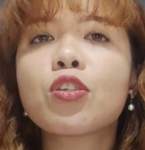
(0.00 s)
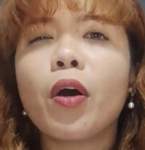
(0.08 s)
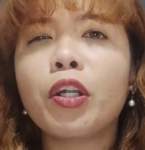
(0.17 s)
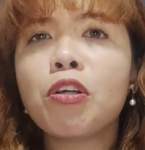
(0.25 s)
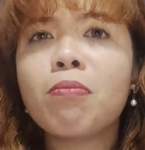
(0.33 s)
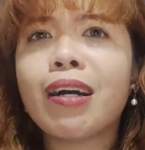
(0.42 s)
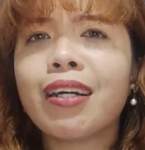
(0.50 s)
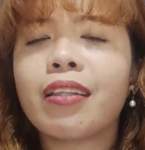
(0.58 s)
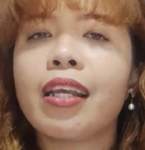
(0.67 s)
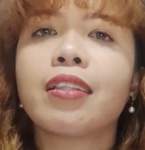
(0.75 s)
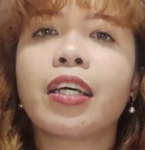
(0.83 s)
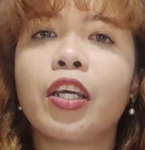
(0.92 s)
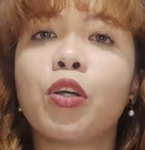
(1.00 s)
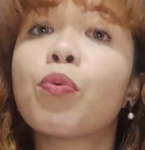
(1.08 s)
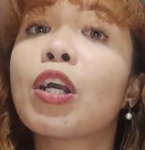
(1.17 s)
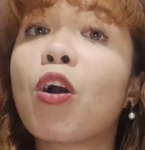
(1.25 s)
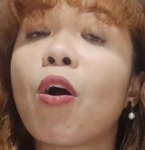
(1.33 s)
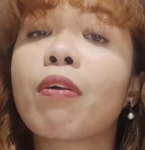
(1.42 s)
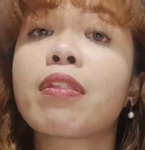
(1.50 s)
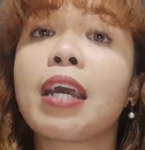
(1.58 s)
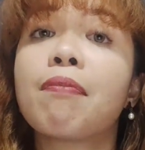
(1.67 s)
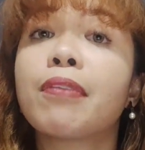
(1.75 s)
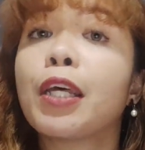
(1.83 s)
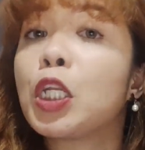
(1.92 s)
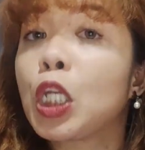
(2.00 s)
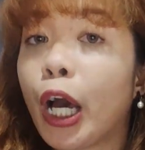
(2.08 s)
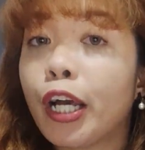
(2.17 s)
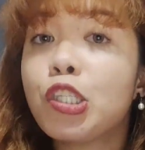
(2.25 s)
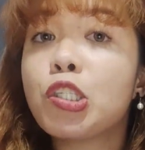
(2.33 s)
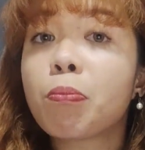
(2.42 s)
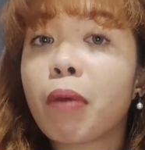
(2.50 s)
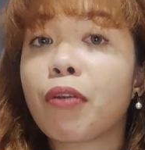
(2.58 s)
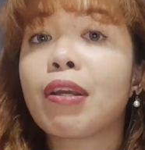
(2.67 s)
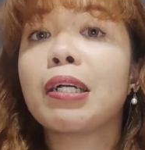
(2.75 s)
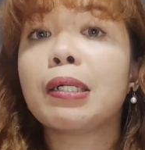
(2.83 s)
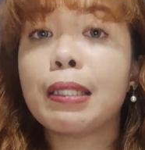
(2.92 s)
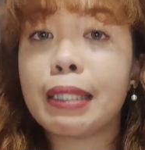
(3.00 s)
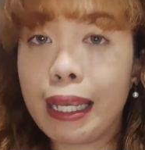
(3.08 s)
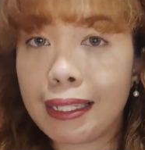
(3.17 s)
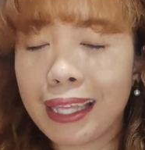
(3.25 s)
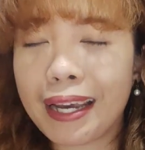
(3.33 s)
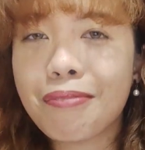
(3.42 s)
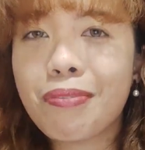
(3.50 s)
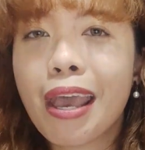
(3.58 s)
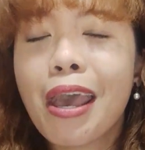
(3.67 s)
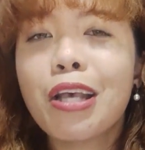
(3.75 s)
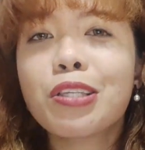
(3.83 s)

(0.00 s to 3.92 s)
So, ano yung mga data na yun? We call them the non-numerical data.